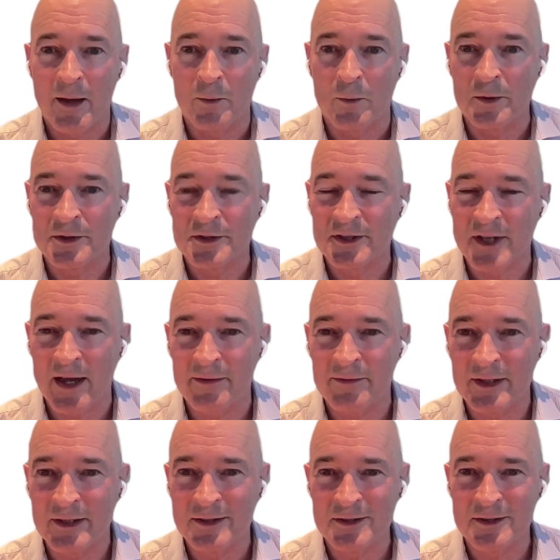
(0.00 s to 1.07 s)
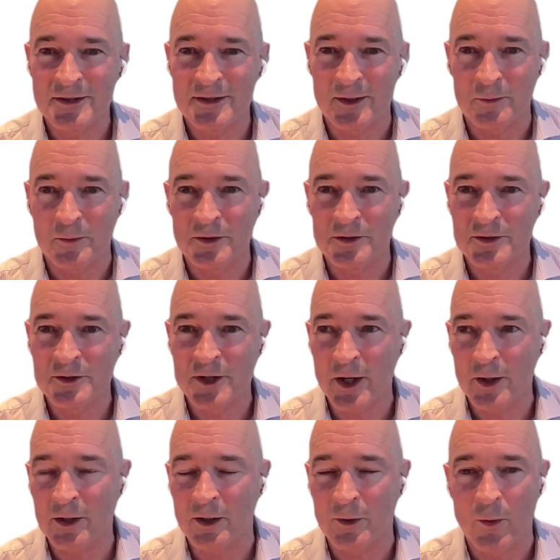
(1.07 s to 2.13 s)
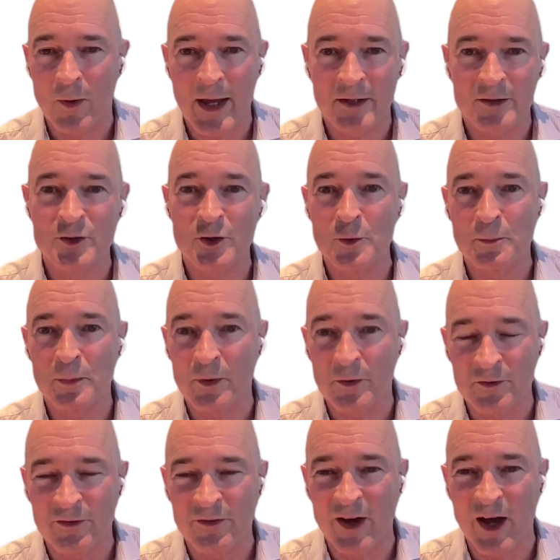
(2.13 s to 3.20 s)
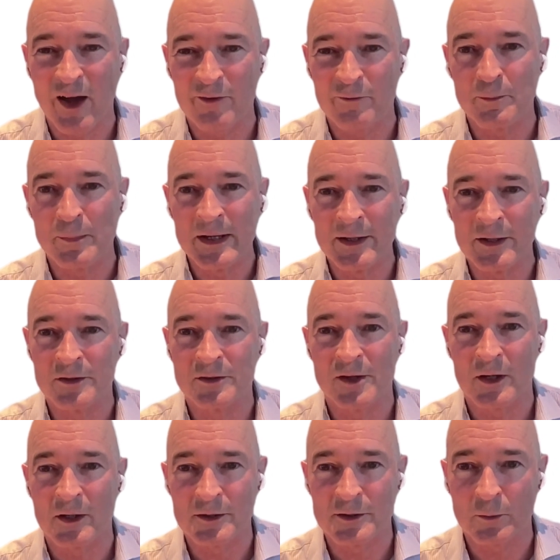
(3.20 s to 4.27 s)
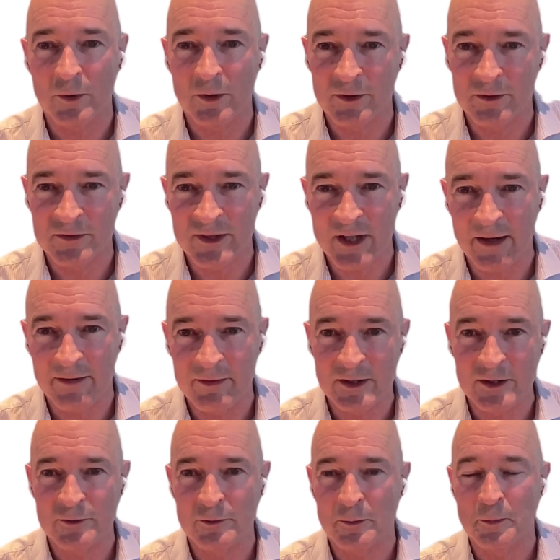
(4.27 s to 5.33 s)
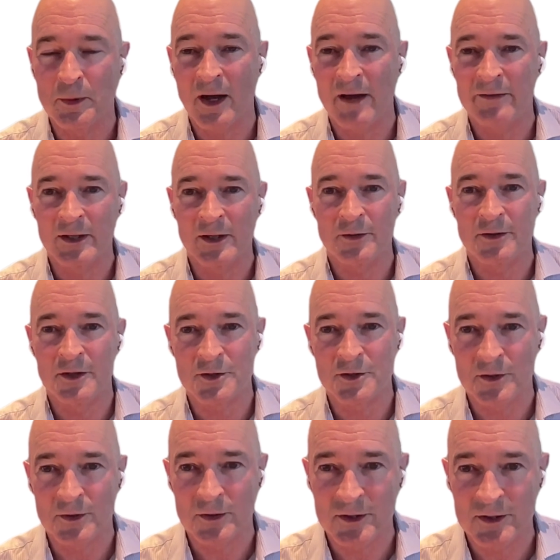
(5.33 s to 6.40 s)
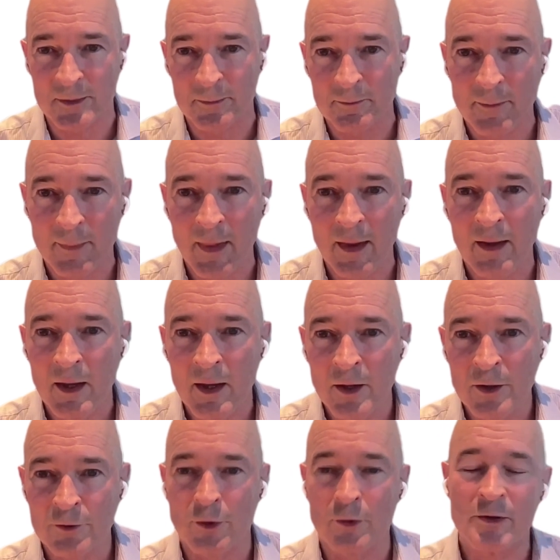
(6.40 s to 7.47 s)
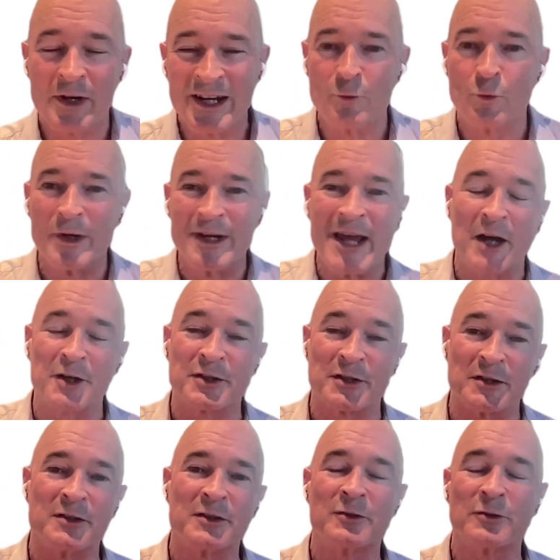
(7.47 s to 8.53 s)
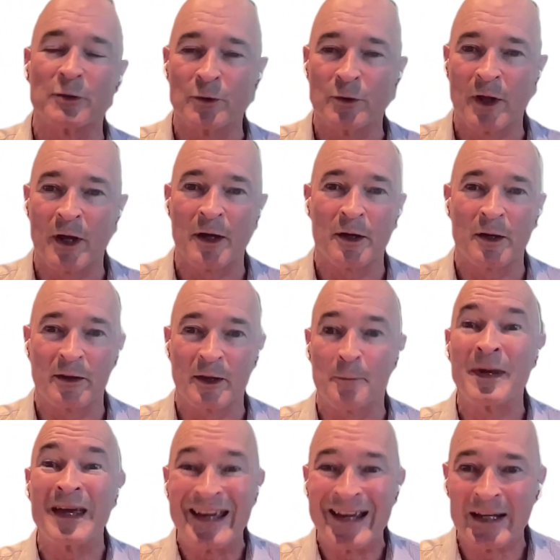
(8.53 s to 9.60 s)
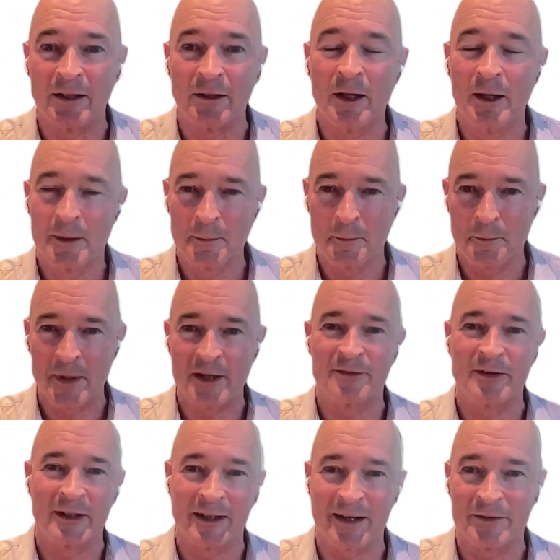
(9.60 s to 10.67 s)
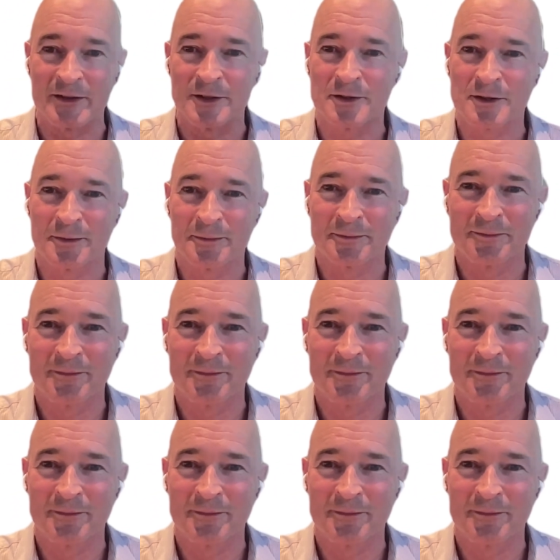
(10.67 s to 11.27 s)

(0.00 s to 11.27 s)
with savings that would total around $2.5 billion worth of savings for private health insurers through reductions to the PL benefit levels.